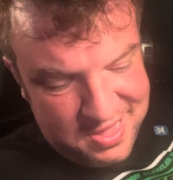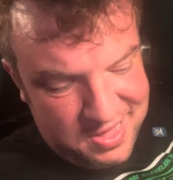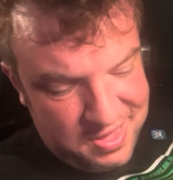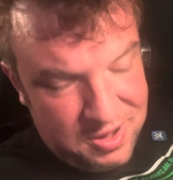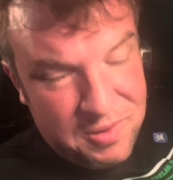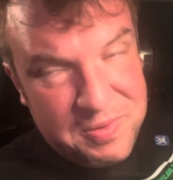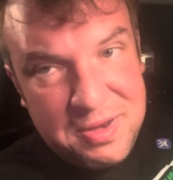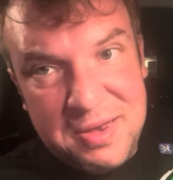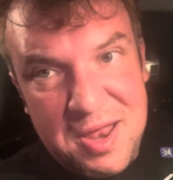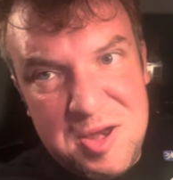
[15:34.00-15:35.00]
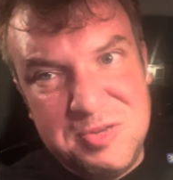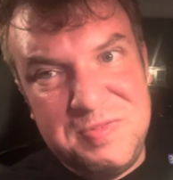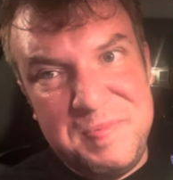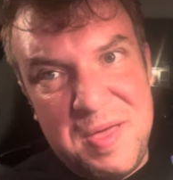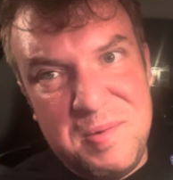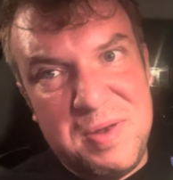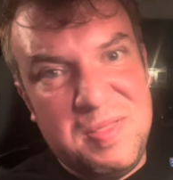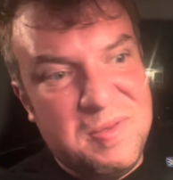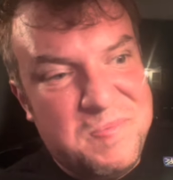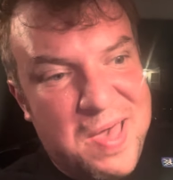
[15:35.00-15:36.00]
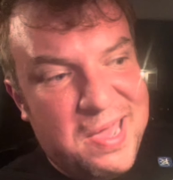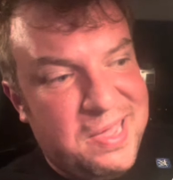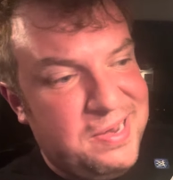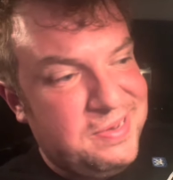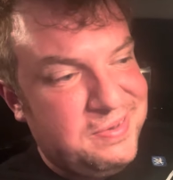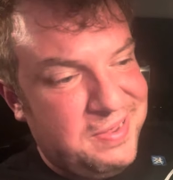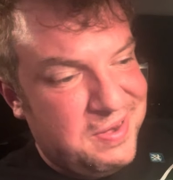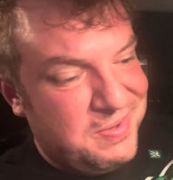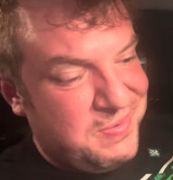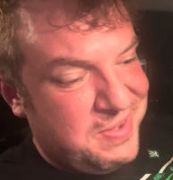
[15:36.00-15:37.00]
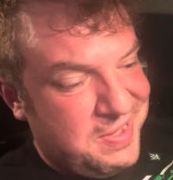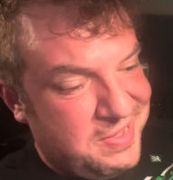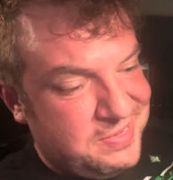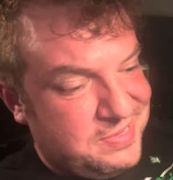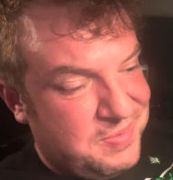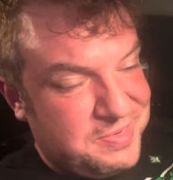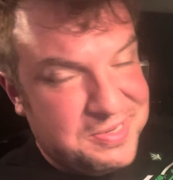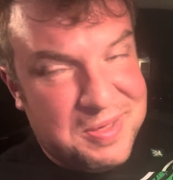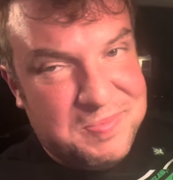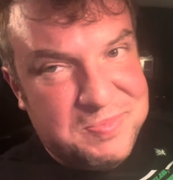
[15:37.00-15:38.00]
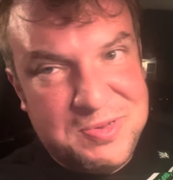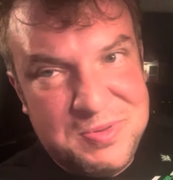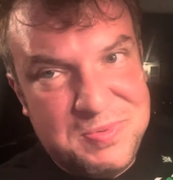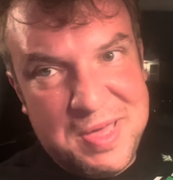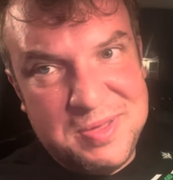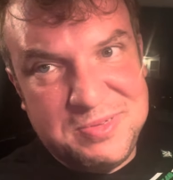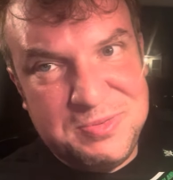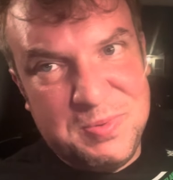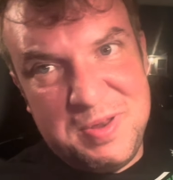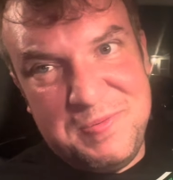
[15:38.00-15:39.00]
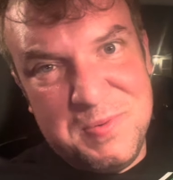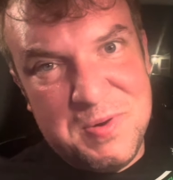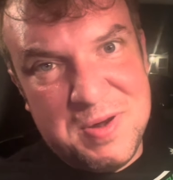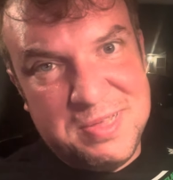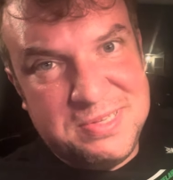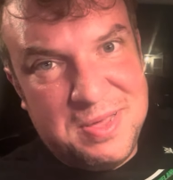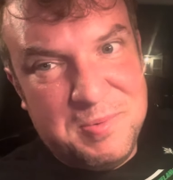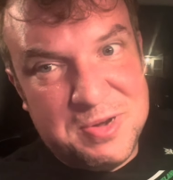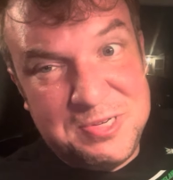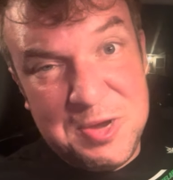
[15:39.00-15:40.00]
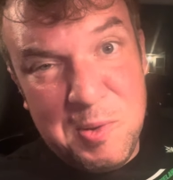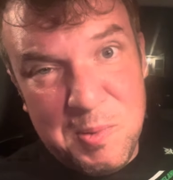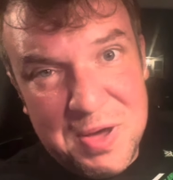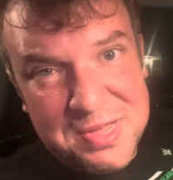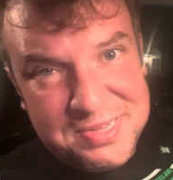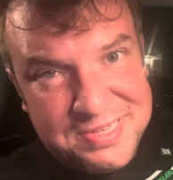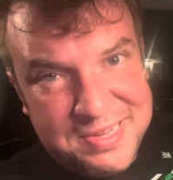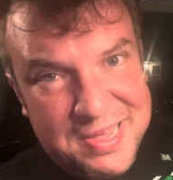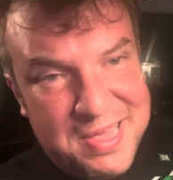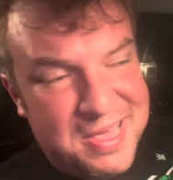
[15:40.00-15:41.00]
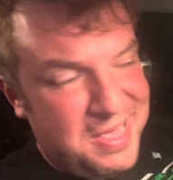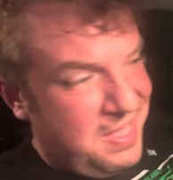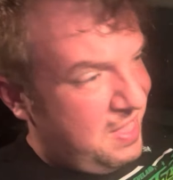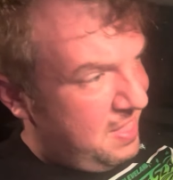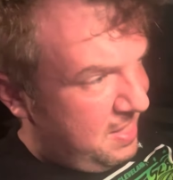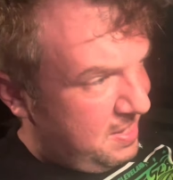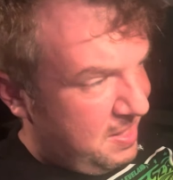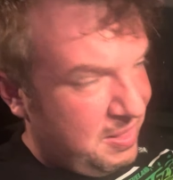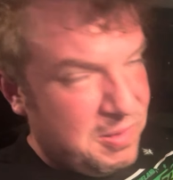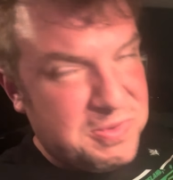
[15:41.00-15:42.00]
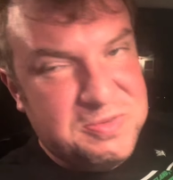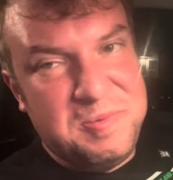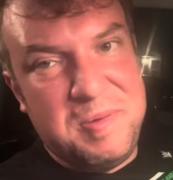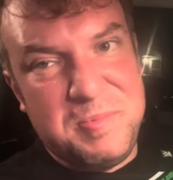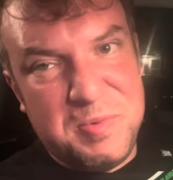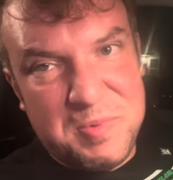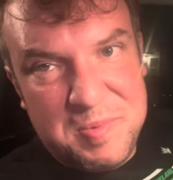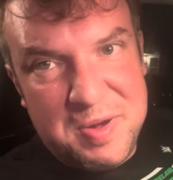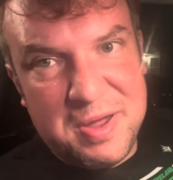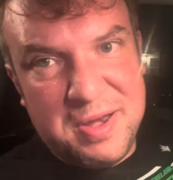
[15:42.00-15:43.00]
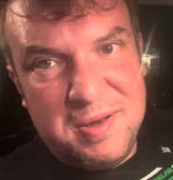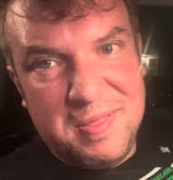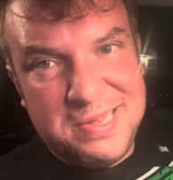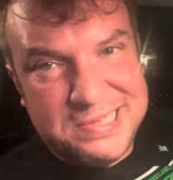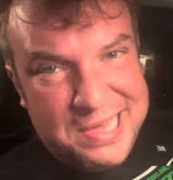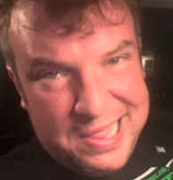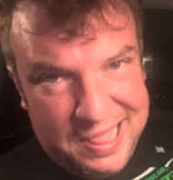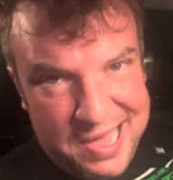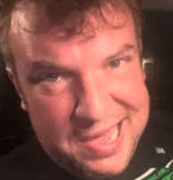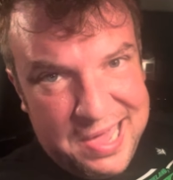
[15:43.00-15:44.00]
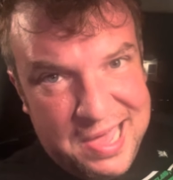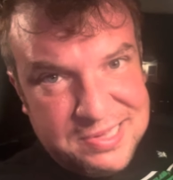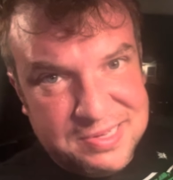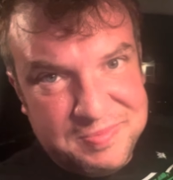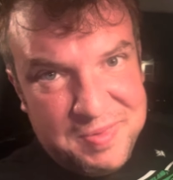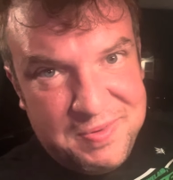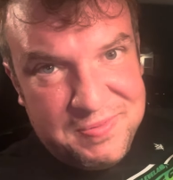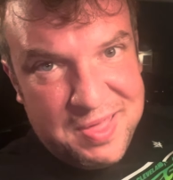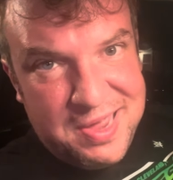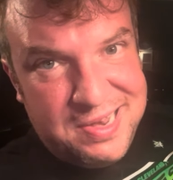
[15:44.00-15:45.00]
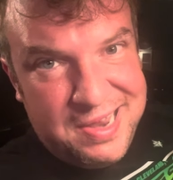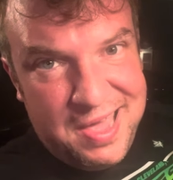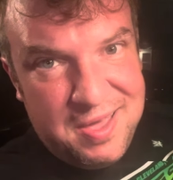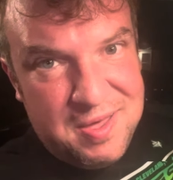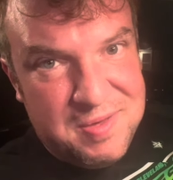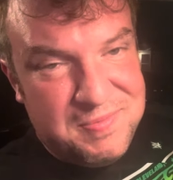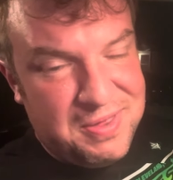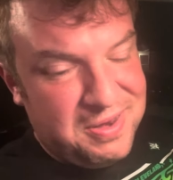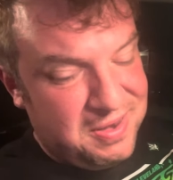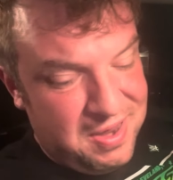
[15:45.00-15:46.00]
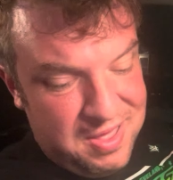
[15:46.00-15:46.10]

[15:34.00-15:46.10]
You know, in 10 years from now, when I look back at, you know, SummerSlam 2024, I'll say what a show it was. And I'll always remember when American Airlines canceled my flight day of and